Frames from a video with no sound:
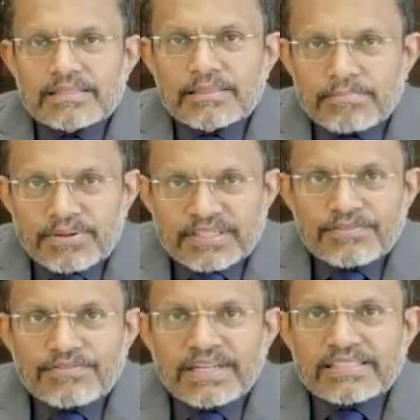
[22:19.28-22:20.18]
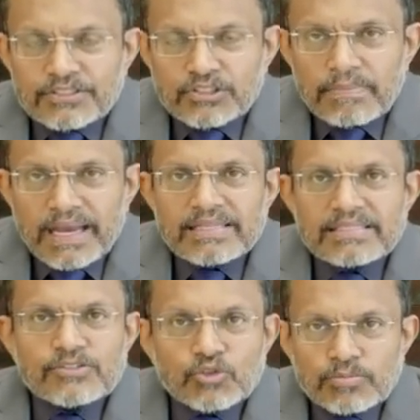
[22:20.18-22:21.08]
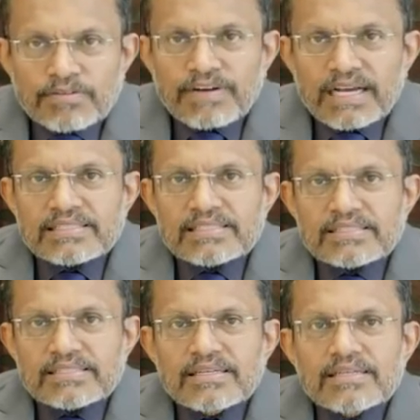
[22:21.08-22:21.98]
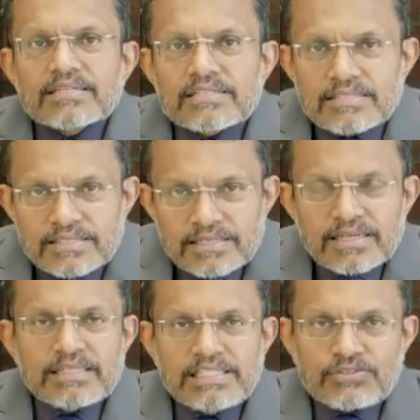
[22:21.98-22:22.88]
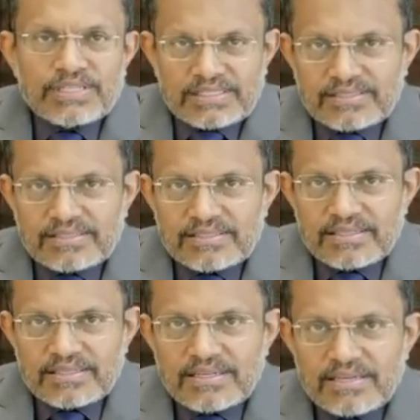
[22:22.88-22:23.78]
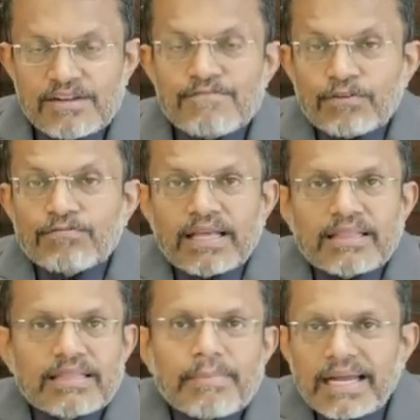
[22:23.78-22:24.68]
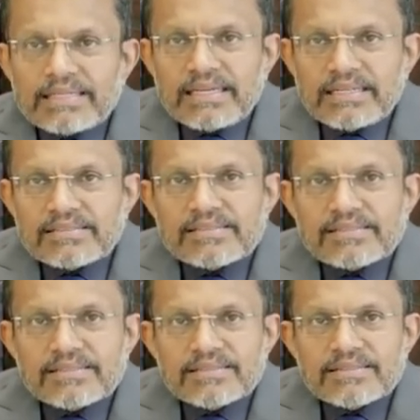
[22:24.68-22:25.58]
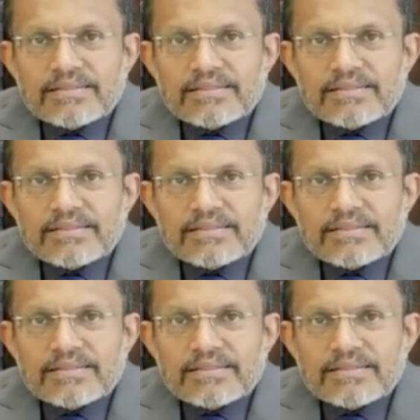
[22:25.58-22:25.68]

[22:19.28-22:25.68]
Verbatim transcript: It is imperative that central banks and supervisors consider these risks in fulfilling their mandates.